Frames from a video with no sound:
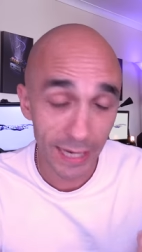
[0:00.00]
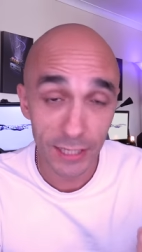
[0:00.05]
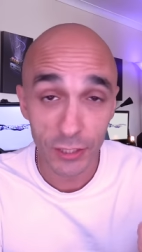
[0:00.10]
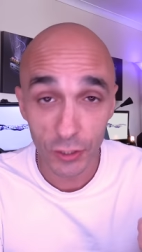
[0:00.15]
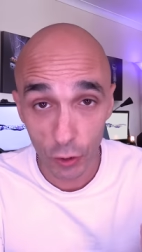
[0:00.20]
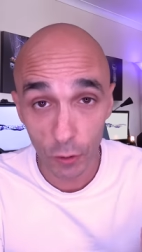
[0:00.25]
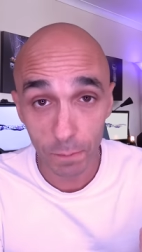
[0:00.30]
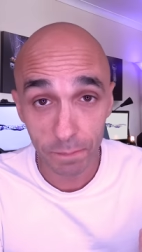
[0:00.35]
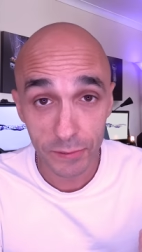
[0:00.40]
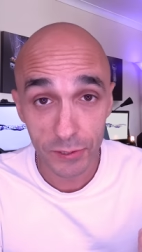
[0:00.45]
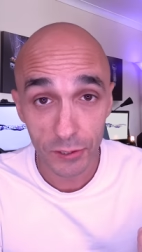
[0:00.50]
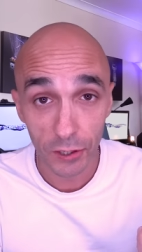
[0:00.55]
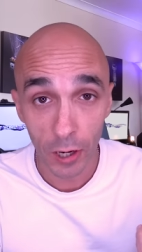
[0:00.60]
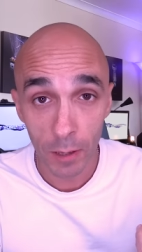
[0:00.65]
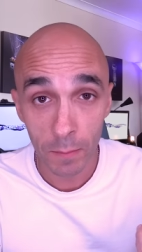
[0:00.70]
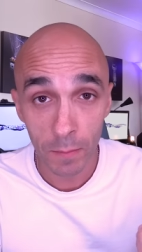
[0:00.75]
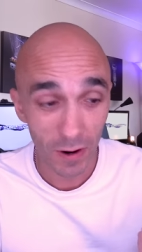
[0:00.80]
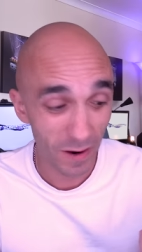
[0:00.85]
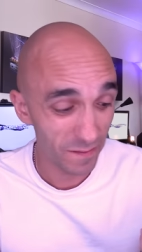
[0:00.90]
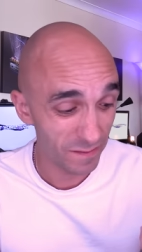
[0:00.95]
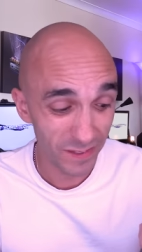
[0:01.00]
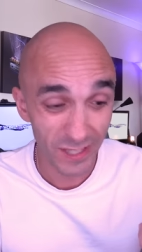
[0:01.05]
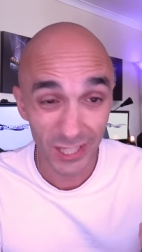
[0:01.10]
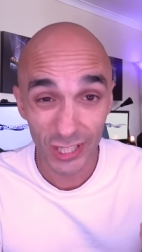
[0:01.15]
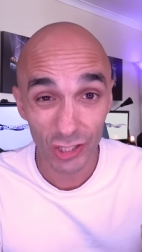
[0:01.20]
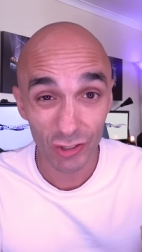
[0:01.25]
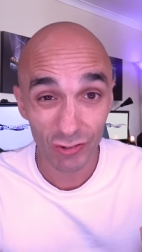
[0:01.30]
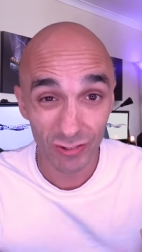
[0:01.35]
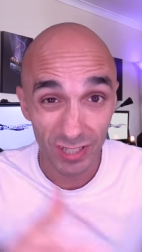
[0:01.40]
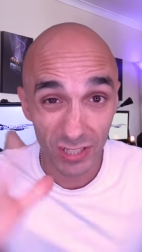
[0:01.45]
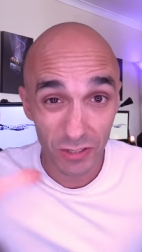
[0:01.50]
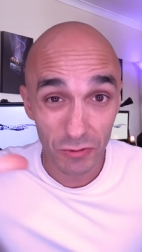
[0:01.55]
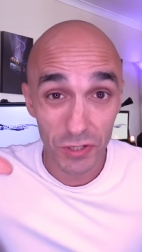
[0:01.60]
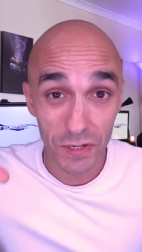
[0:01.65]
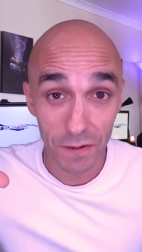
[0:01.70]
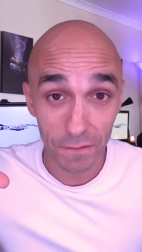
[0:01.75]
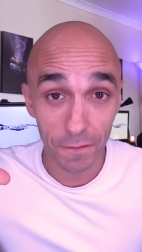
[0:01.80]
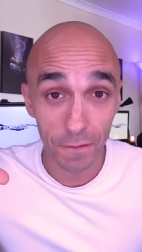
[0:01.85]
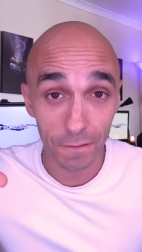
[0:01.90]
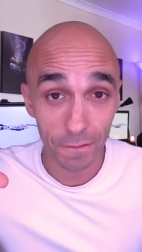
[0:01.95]
and uptime, I've literally
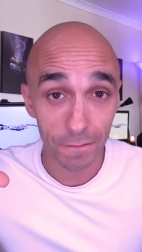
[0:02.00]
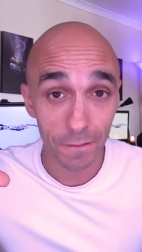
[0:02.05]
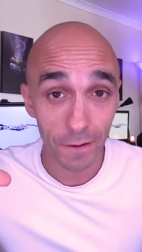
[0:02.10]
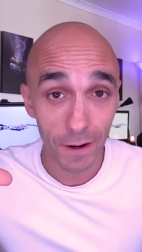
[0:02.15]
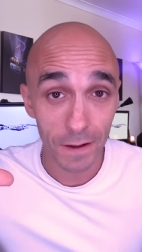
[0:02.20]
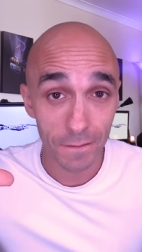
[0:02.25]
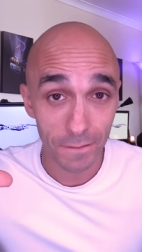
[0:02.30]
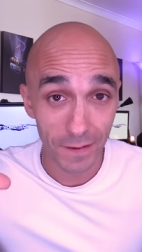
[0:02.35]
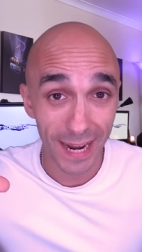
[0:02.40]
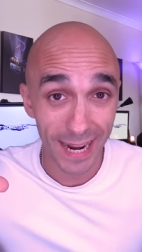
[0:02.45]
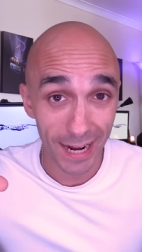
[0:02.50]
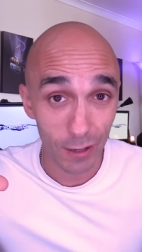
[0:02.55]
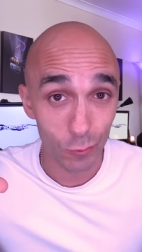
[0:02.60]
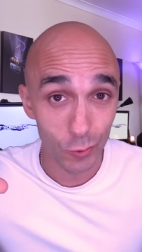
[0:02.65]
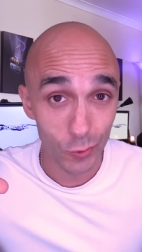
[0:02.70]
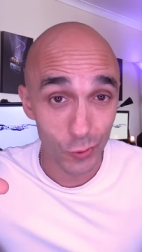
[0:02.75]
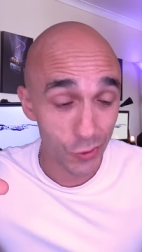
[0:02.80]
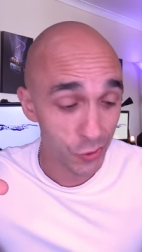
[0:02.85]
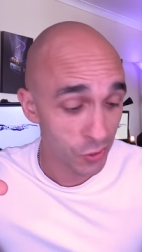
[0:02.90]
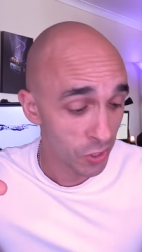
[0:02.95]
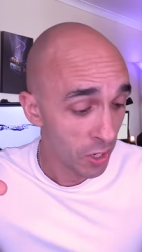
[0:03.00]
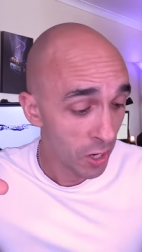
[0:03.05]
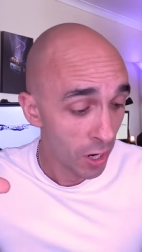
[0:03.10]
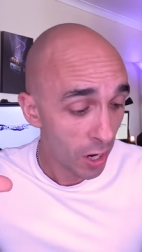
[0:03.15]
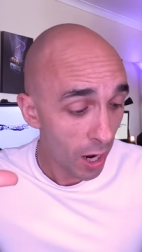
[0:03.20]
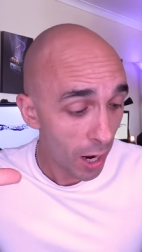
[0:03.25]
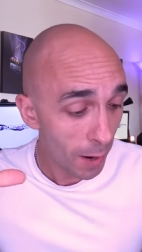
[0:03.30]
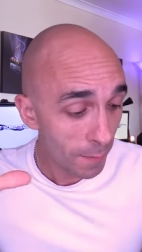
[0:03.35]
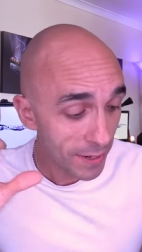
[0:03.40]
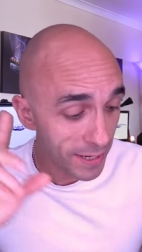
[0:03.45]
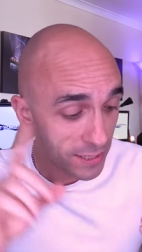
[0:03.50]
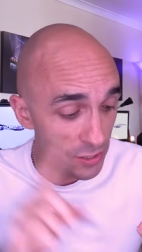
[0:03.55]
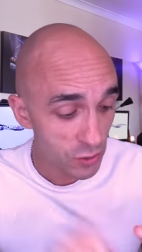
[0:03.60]
used it for five hours, um,